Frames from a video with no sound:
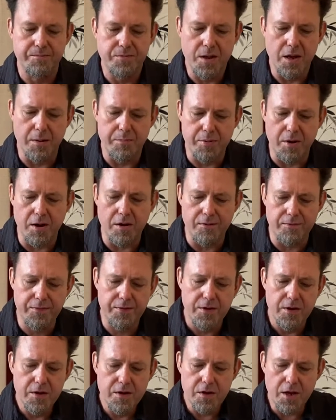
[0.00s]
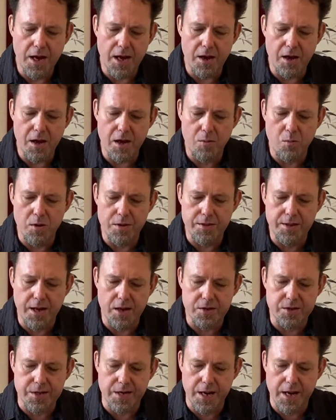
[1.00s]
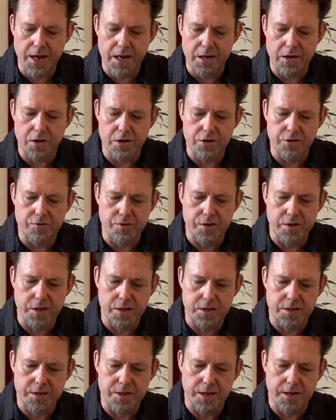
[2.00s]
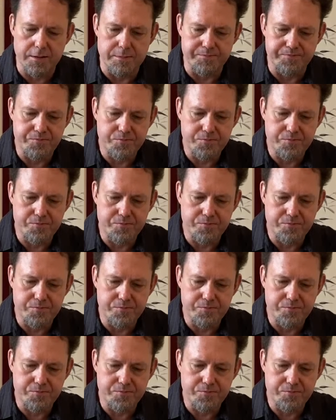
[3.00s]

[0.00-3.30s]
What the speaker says: above 1,800, let's say.